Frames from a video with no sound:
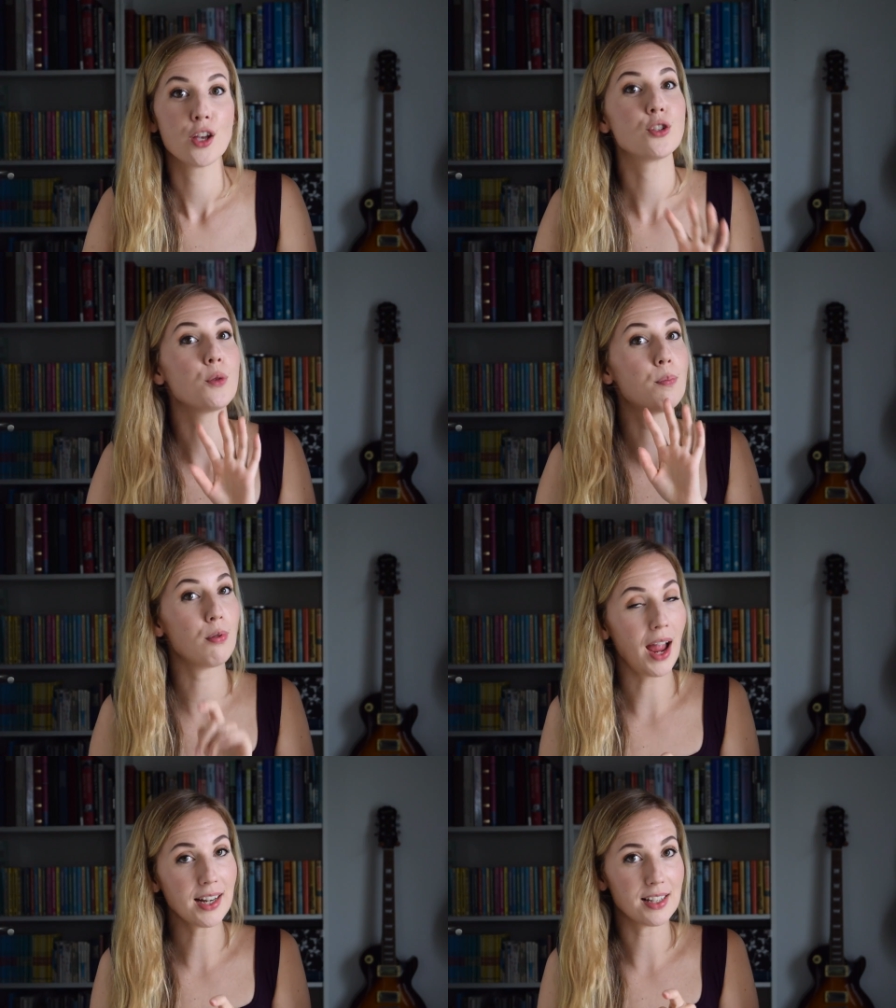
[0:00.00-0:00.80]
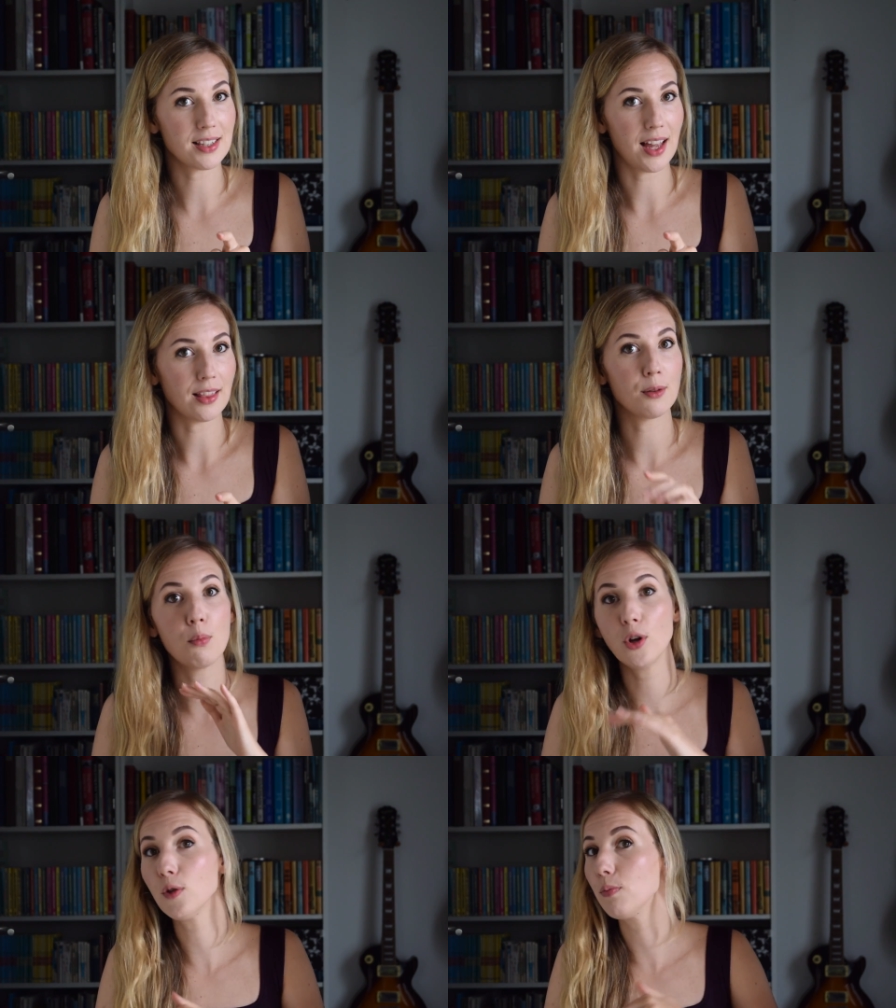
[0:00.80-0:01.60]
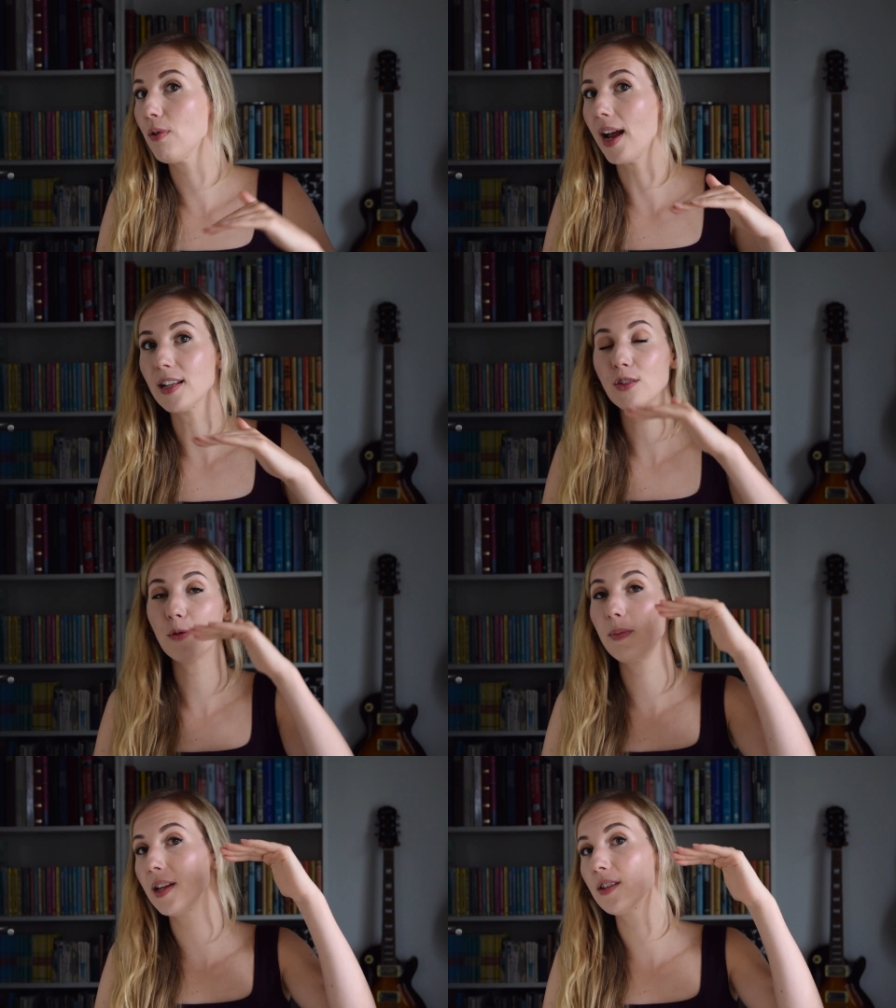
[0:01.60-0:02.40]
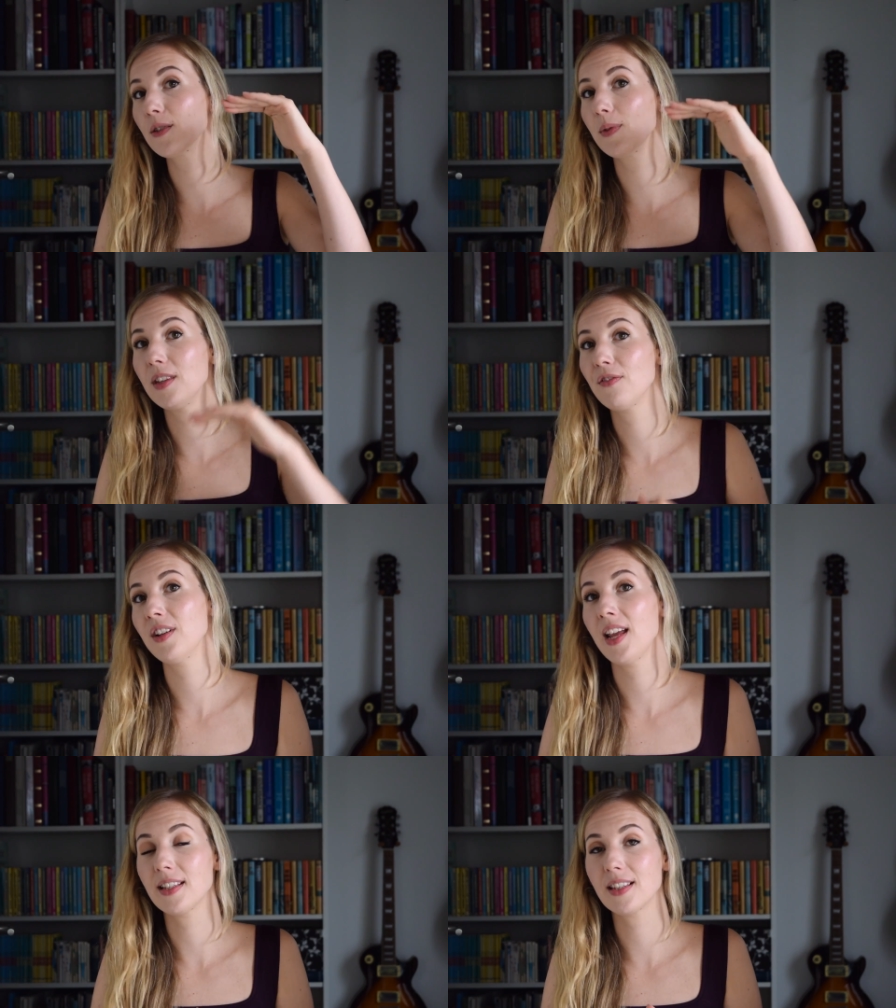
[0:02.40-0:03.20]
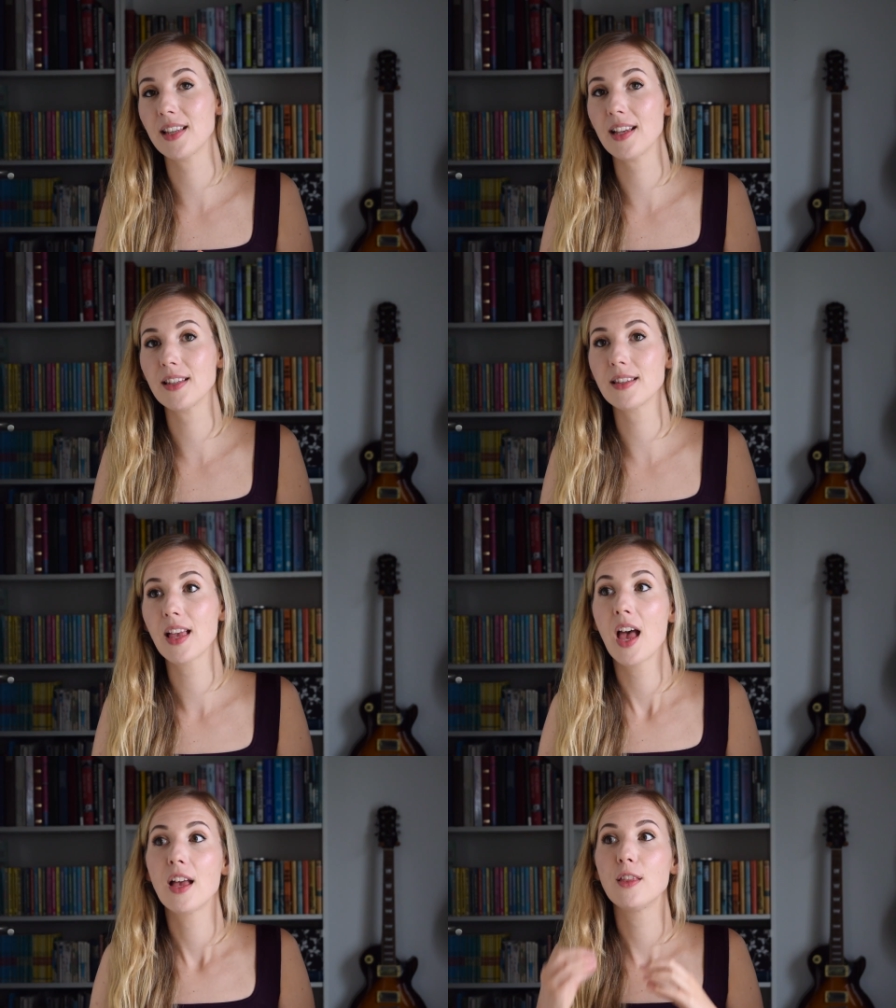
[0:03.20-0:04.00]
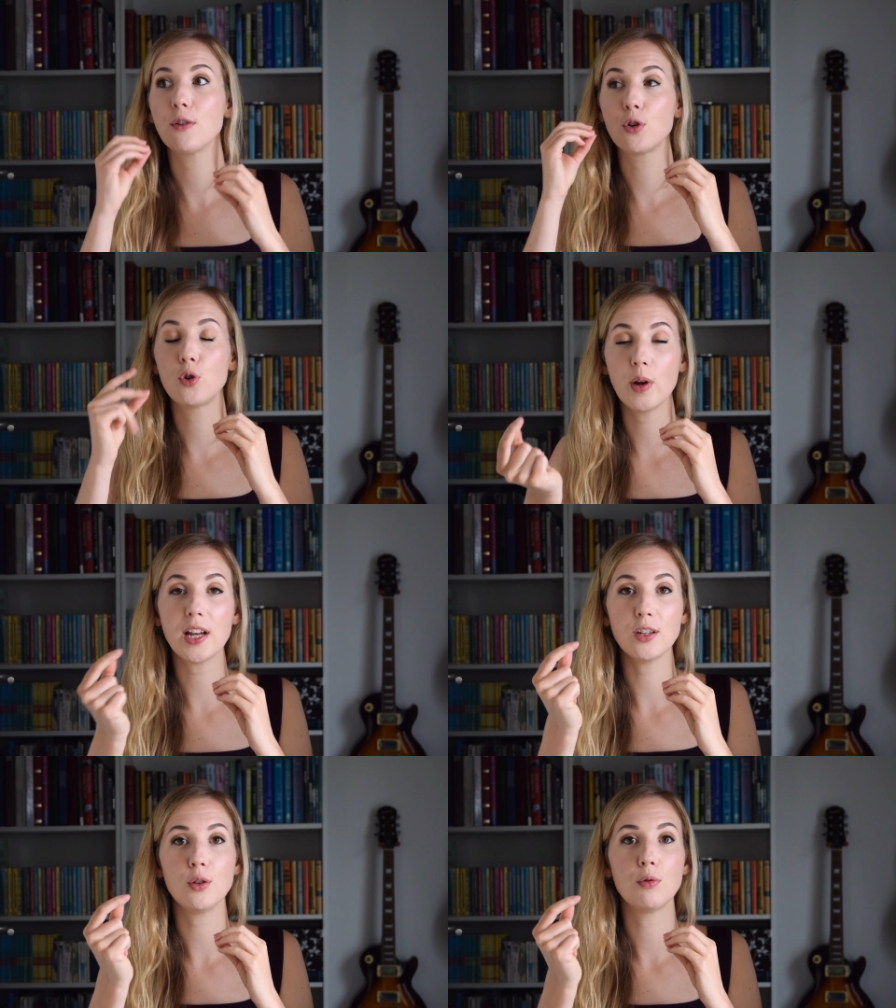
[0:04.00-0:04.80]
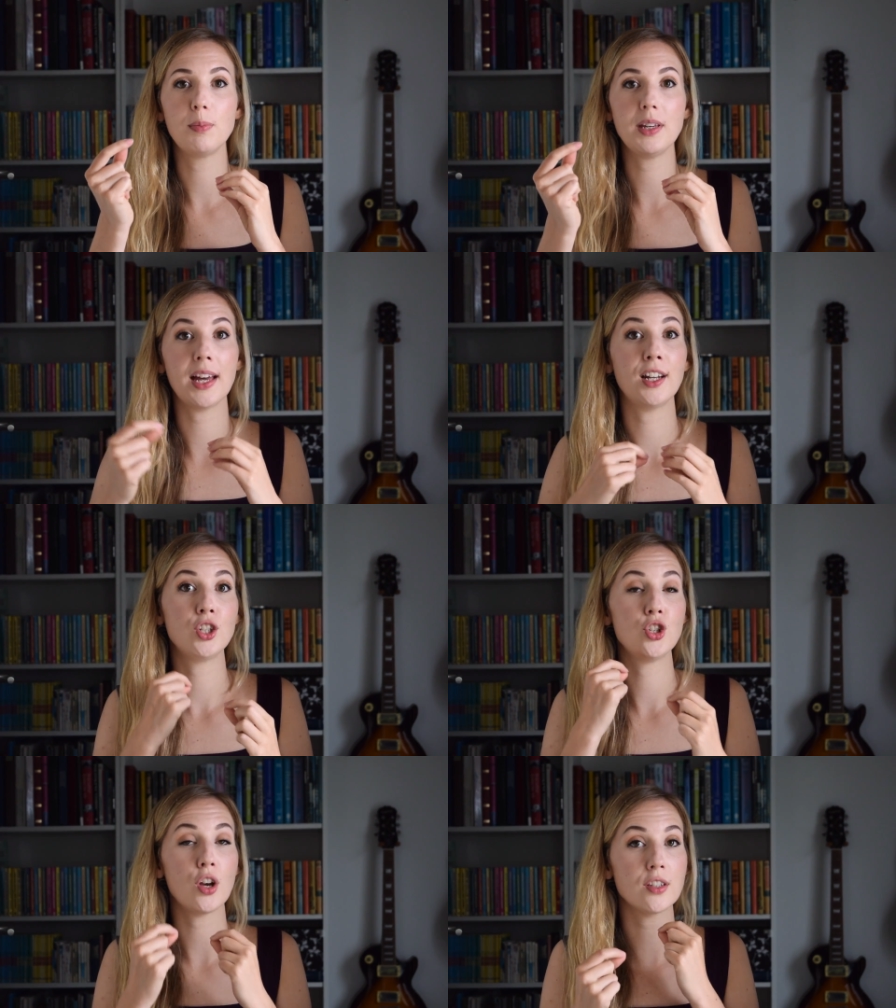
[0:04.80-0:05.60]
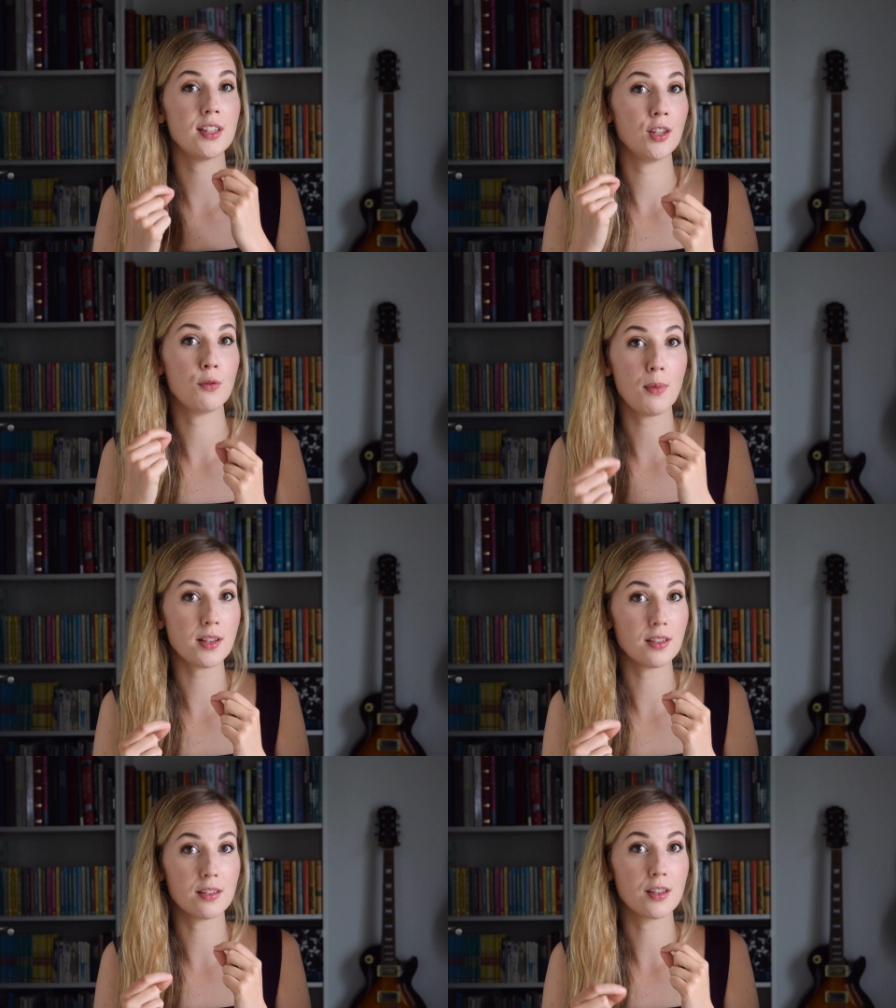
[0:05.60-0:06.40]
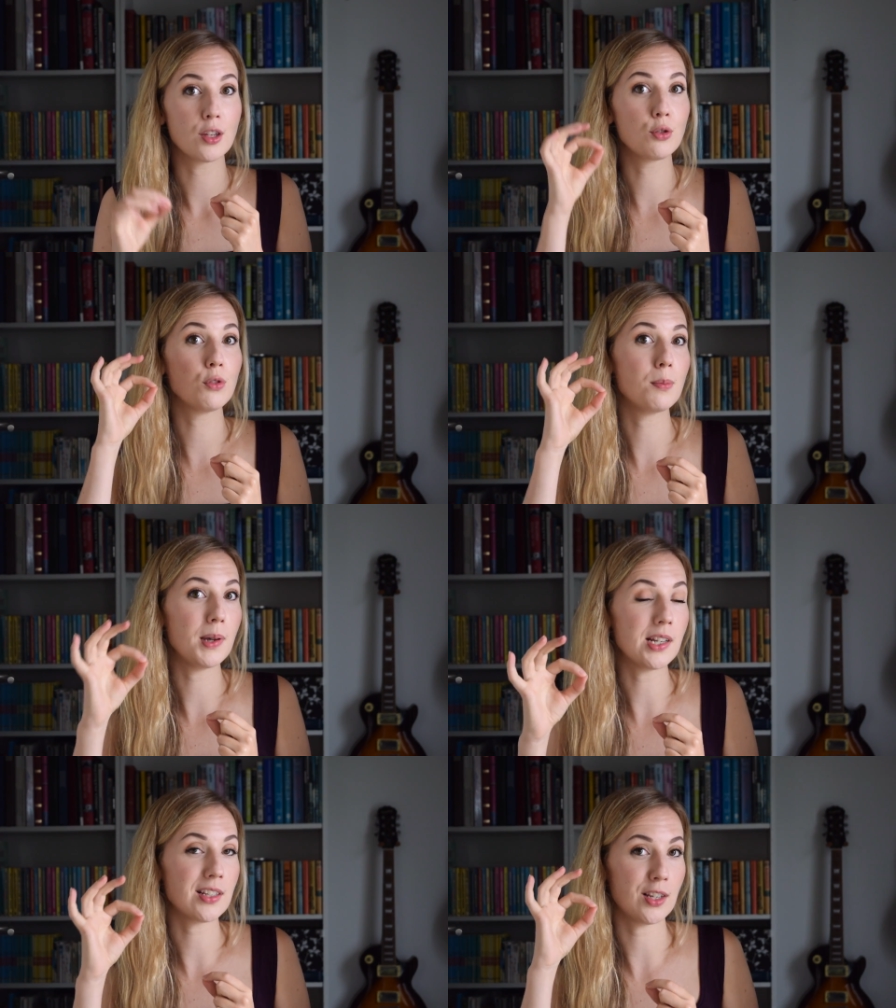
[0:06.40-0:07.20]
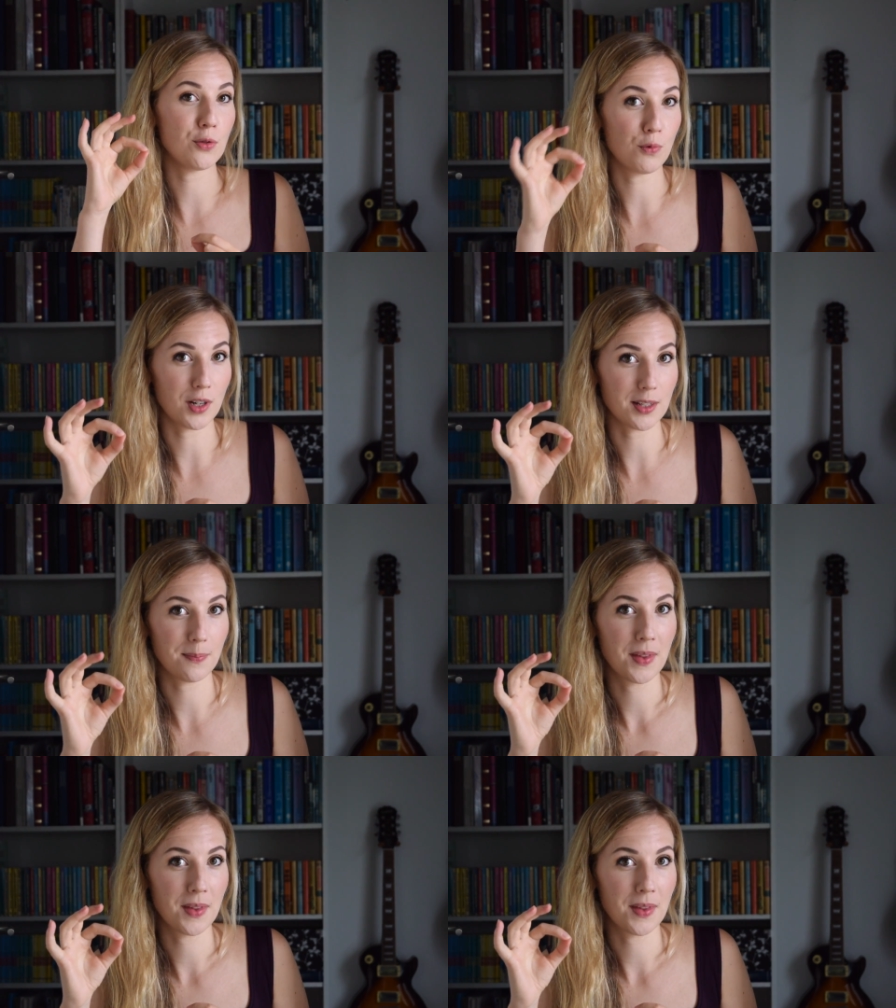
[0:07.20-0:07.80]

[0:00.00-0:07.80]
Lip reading: So practice that. The more you practice your pitches with different exercises, the quicker you will be at adjusting your muscles to the pitch that you want.